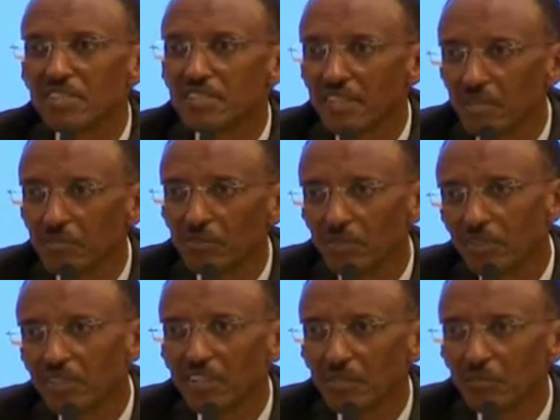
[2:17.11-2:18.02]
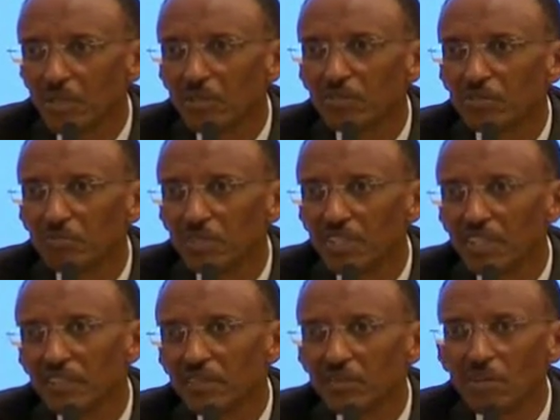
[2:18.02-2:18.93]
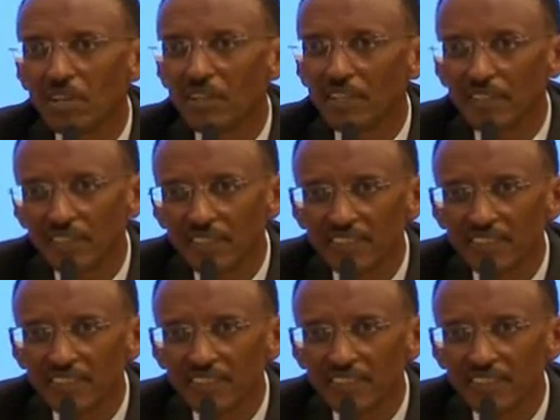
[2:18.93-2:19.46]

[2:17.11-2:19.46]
time talking about me and Rwanda.